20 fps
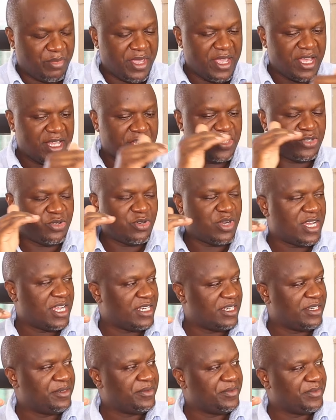Pay as you
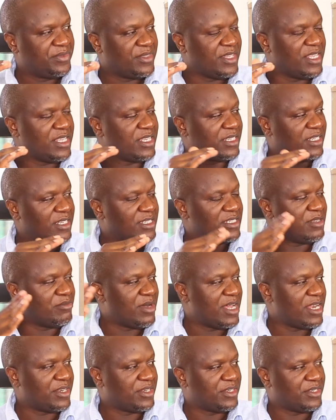earn, they increase the
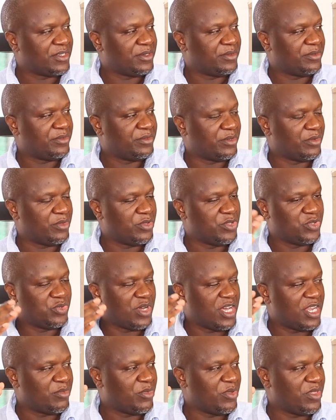band for those who
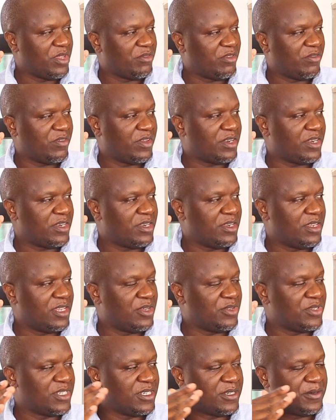earn more than
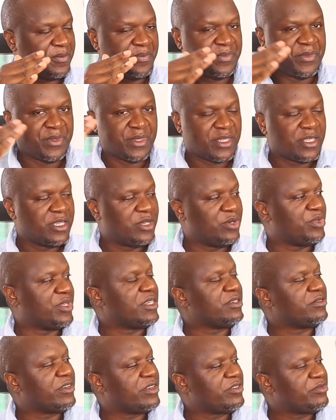500,000 to
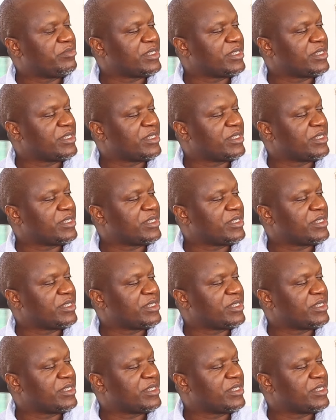35%.